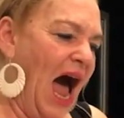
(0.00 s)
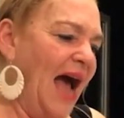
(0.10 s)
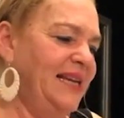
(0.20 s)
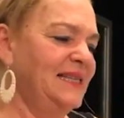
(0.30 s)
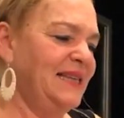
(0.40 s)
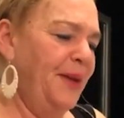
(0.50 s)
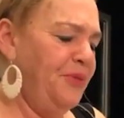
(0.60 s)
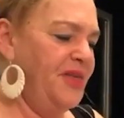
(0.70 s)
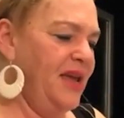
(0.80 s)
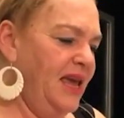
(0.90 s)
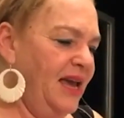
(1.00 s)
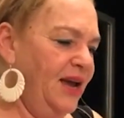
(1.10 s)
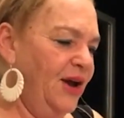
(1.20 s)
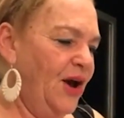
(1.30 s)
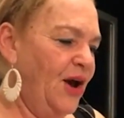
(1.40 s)
I just kept
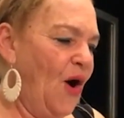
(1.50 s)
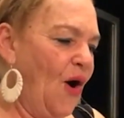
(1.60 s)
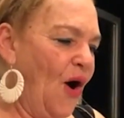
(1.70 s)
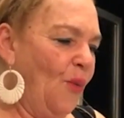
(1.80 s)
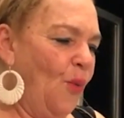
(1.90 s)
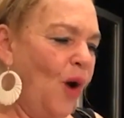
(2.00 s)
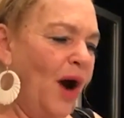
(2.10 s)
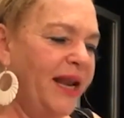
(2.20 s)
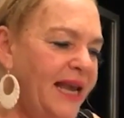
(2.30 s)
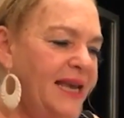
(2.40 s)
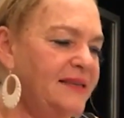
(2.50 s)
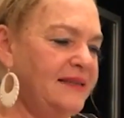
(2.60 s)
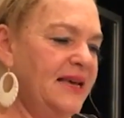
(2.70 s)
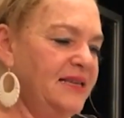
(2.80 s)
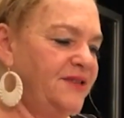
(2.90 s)
thinking, what
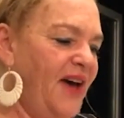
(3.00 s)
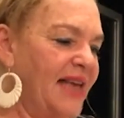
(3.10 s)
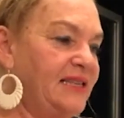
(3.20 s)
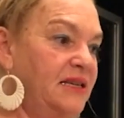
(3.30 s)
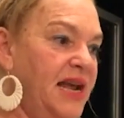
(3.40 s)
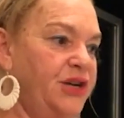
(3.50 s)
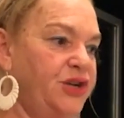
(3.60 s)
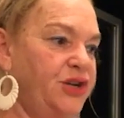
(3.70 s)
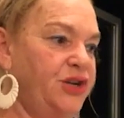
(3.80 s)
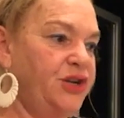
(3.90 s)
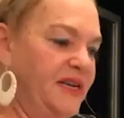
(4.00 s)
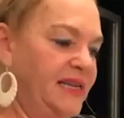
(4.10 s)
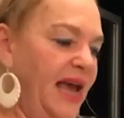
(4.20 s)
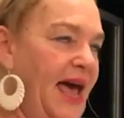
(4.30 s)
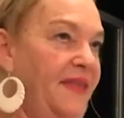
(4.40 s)
is this fascination with the
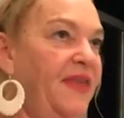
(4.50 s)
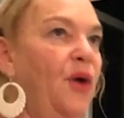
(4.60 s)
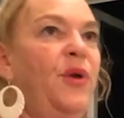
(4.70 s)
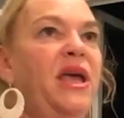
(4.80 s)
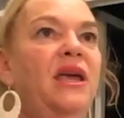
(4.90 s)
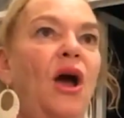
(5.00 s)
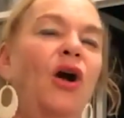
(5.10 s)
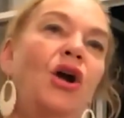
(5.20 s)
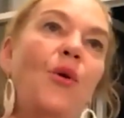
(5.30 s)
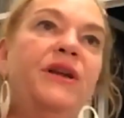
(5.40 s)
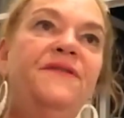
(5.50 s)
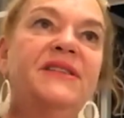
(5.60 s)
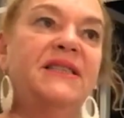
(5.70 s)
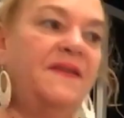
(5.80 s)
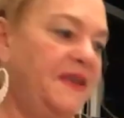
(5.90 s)
dead that we are going to
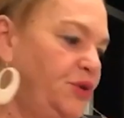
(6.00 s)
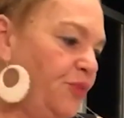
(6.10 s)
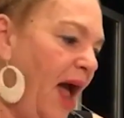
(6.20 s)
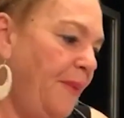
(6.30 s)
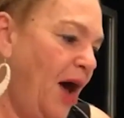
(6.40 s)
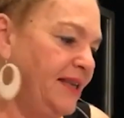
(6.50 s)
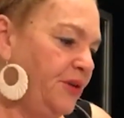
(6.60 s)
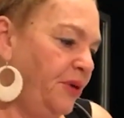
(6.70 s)
visit these rabbis?